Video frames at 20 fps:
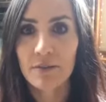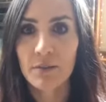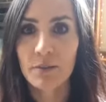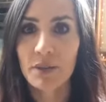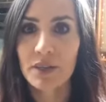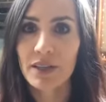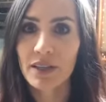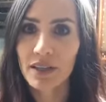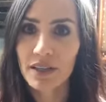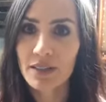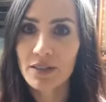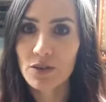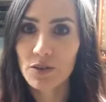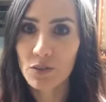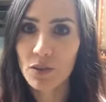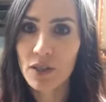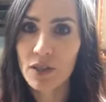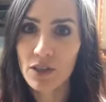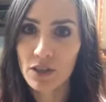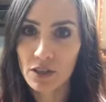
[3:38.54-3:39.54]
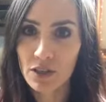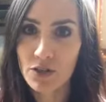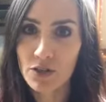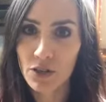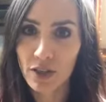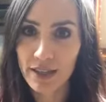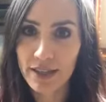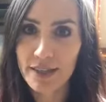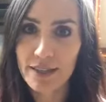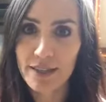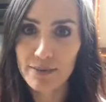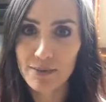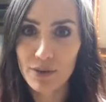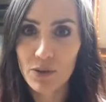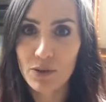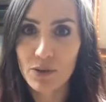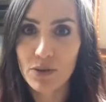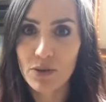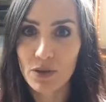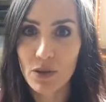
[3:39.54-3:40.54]
because we can
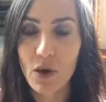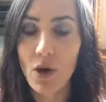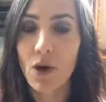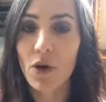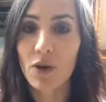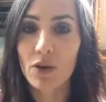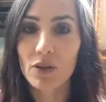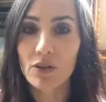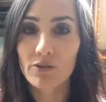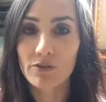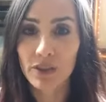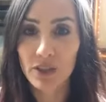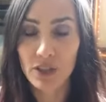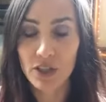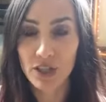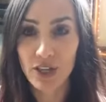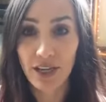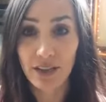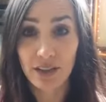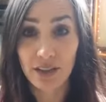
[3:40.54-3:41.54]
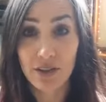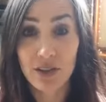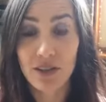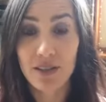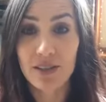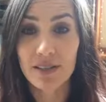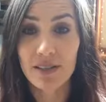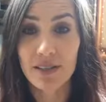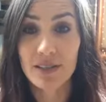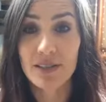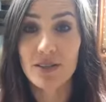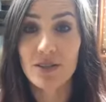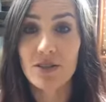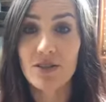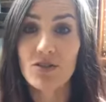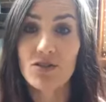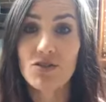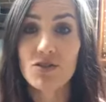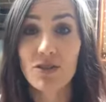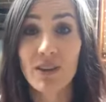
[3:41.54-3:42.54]
transmute all of our challenges into
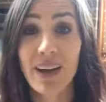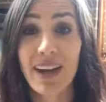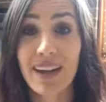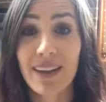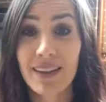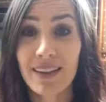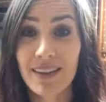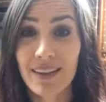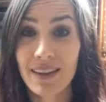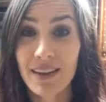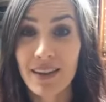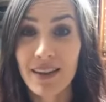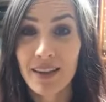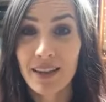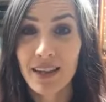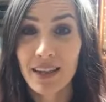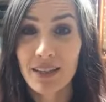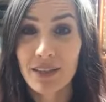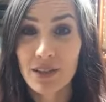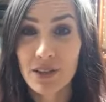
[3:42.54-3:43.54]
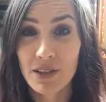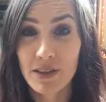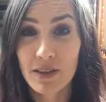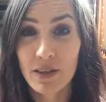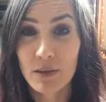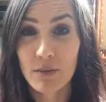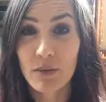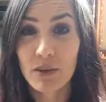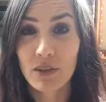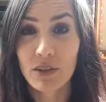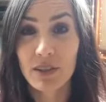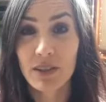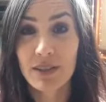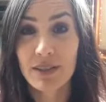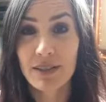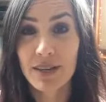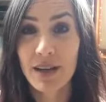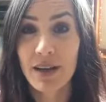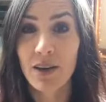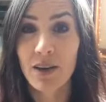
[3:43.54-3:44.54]
strength, into the ability
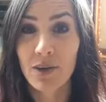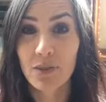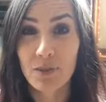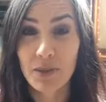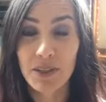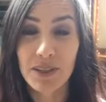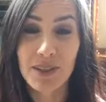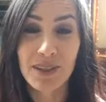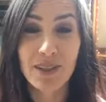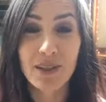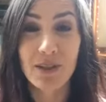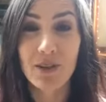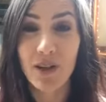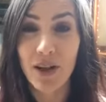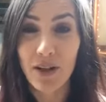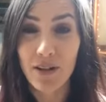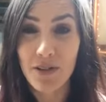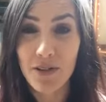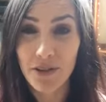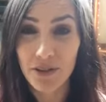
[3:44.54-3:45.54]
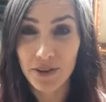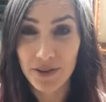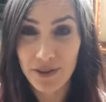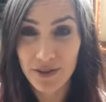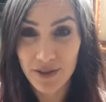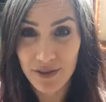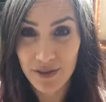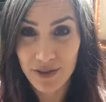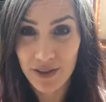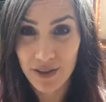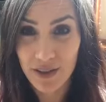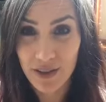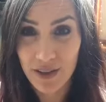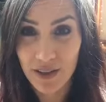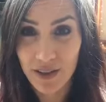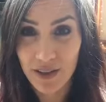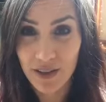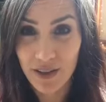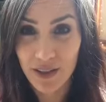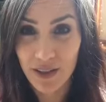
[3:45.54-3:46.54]
to help heal others.
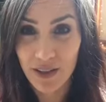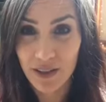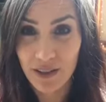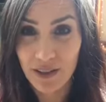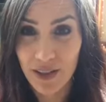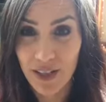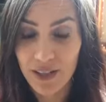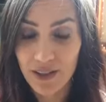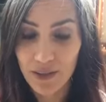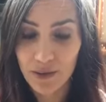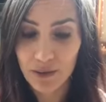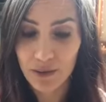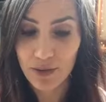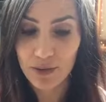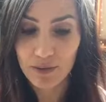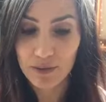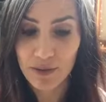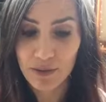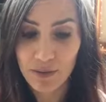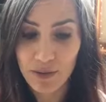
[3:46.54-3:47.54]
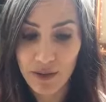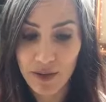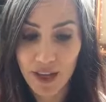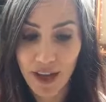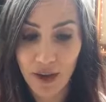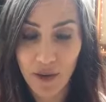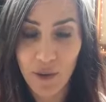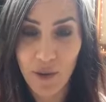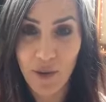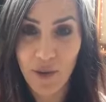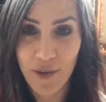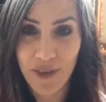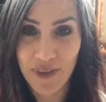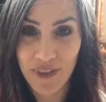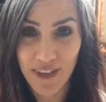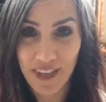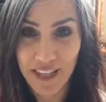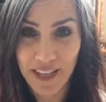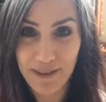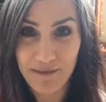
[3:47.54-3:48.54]
Okay, so remember that whole
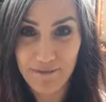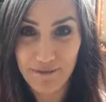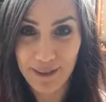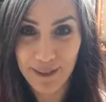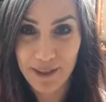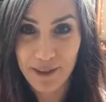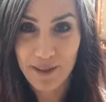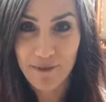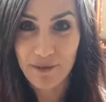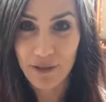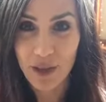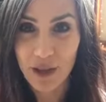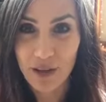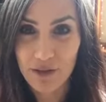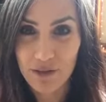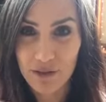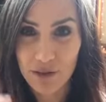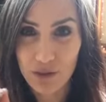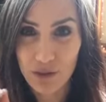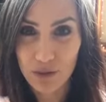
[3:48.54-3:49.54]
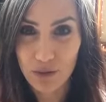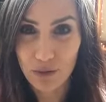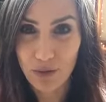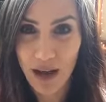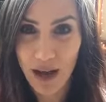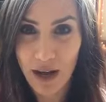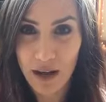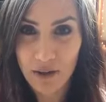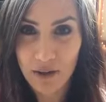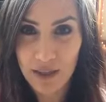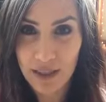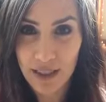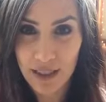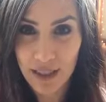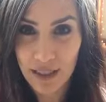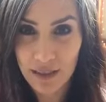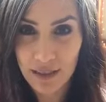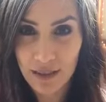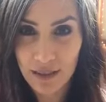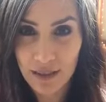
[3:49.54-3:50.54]
theme of
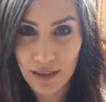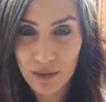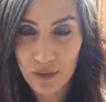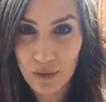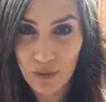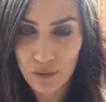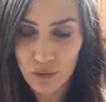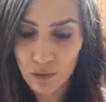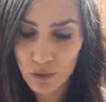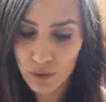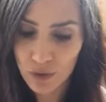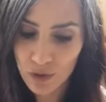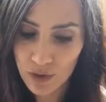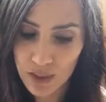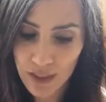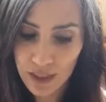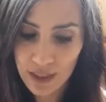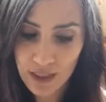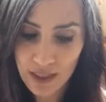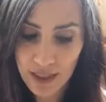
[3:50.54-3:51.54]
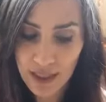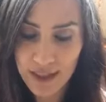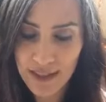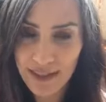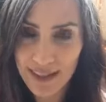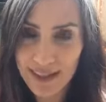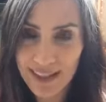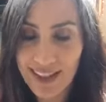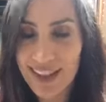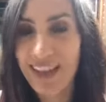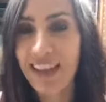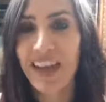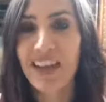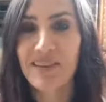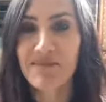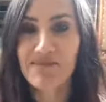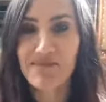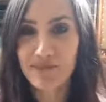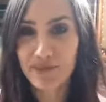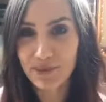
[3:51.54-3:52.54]
grounding, rootedness,
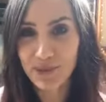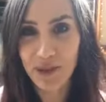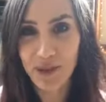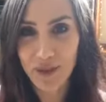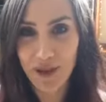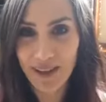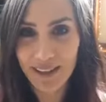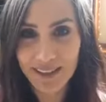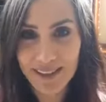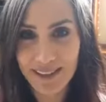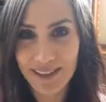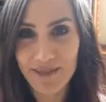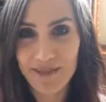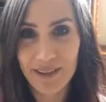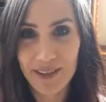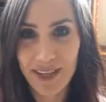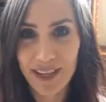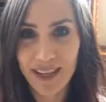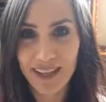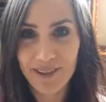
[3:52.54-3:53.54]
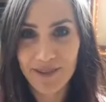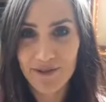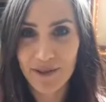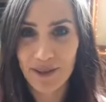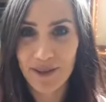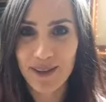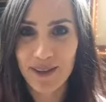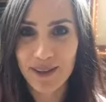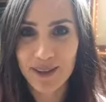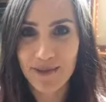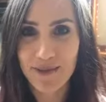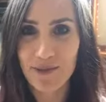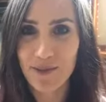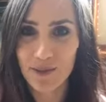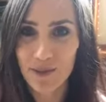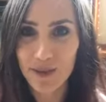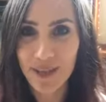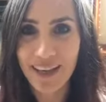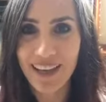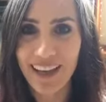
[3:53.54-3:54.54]
and proactivity for this
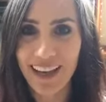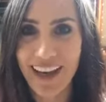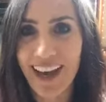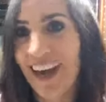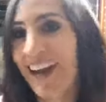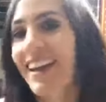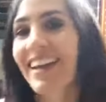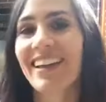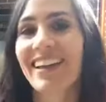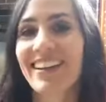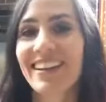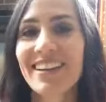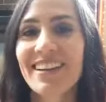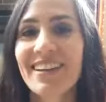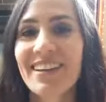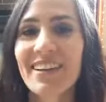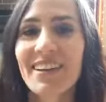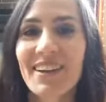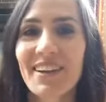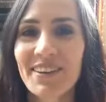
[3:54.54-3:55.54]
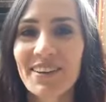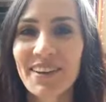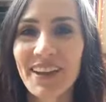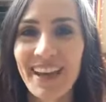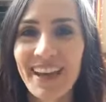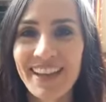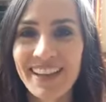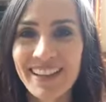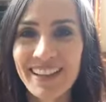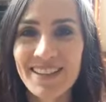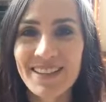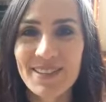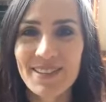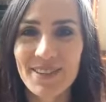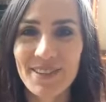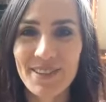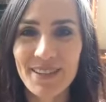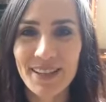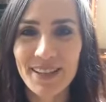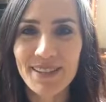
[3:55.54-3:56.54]
week ahead. Okay,
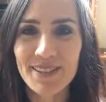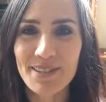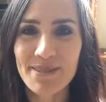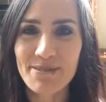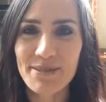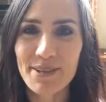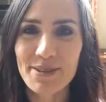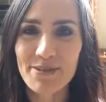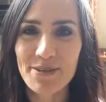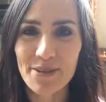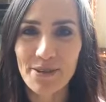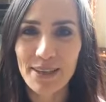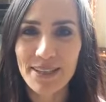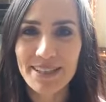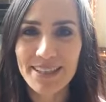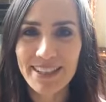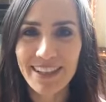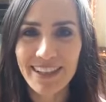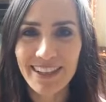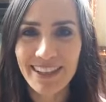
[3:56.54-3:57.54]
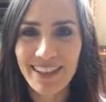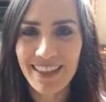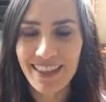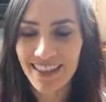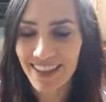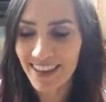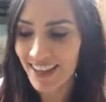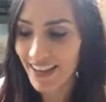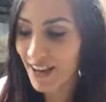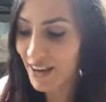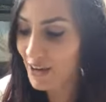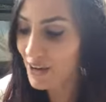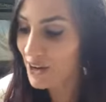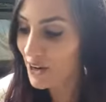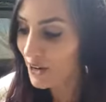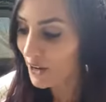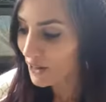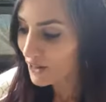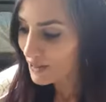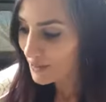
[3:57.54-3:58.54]
so thanks so much for watching the
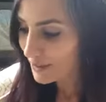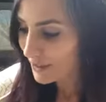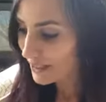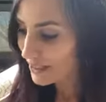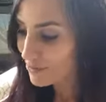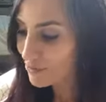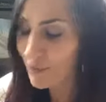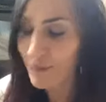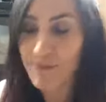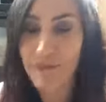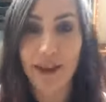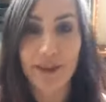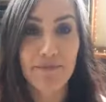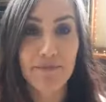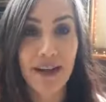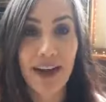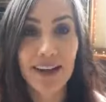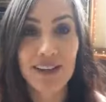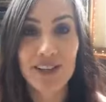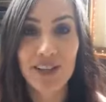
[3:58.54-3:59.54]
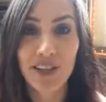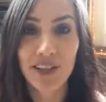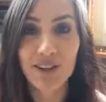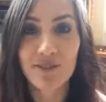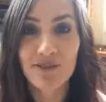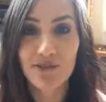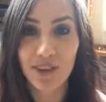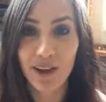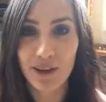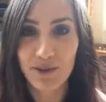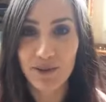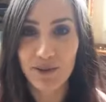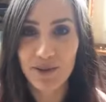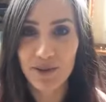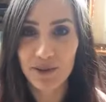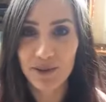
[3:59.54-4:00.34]
card reading from my Magic of Flowers